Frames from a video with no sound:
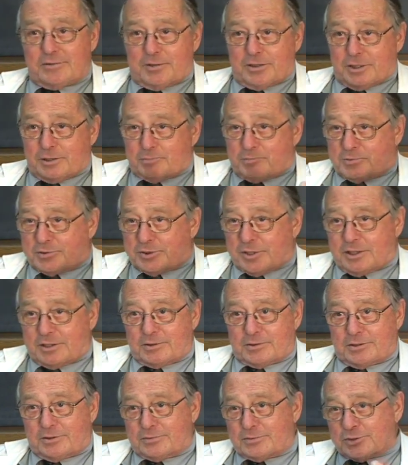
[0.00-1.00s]
They
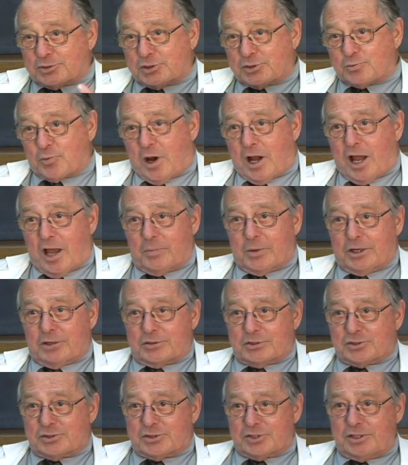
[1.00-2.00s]
say, know, this is why I'm
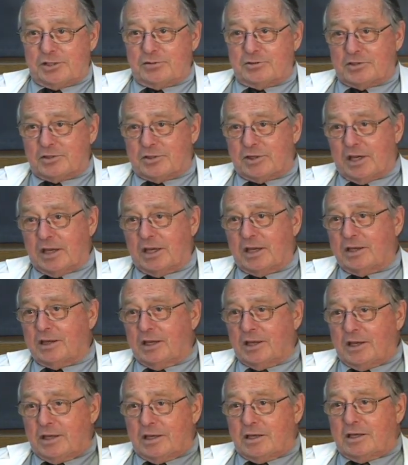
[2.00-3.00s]
here to see you
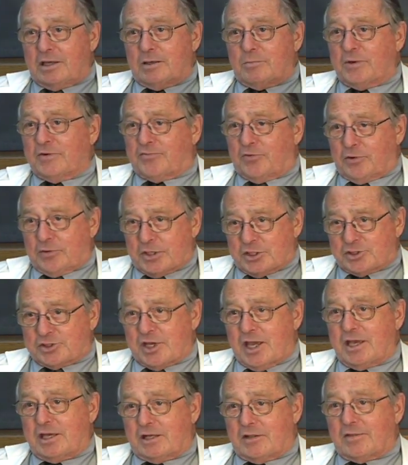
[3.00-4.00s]
today. Before they
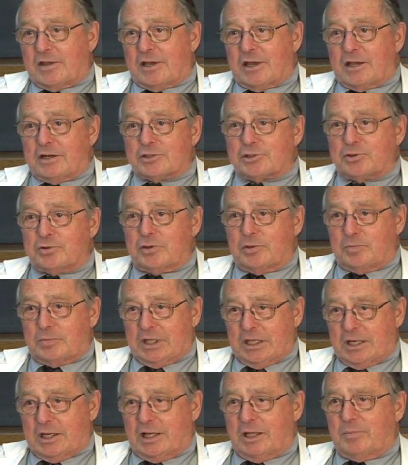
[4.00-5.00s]
say anything else, you
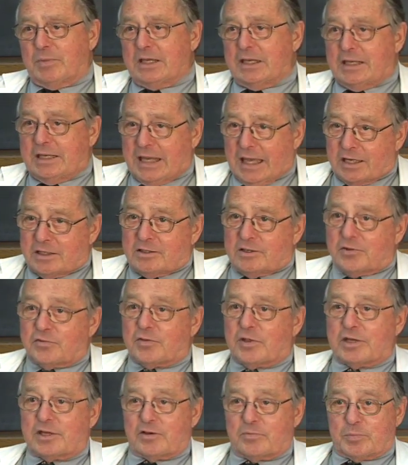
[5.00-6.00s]
immediately begin to
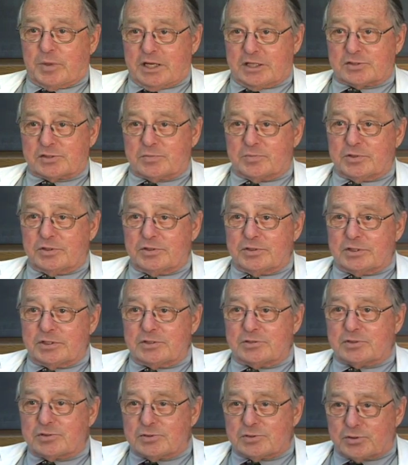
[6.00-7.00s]
think of
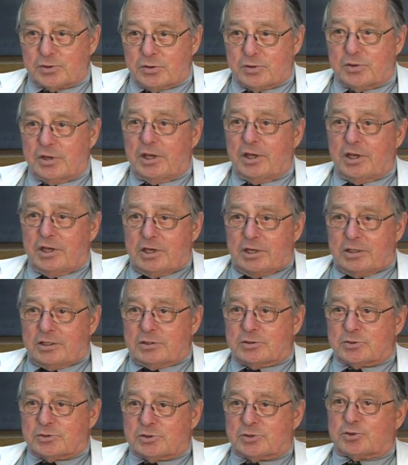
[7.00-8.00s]
possibilities. And so
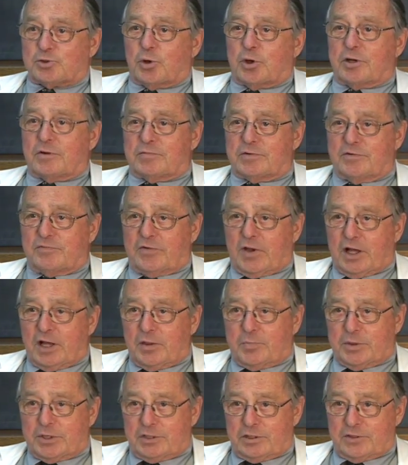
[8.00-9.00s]
you're sort of
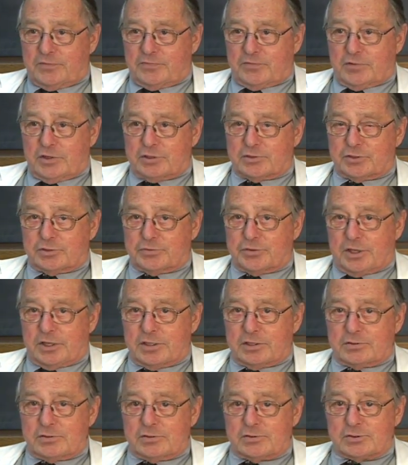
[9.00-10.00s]
developing a differential
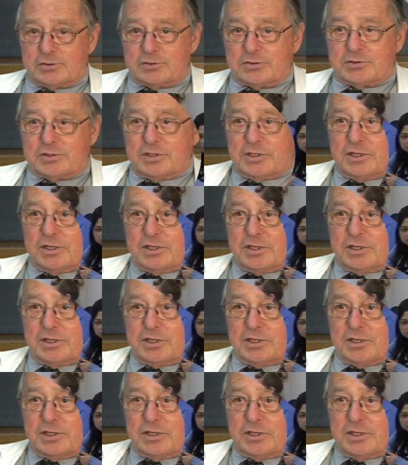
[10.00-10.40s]
diagnosis.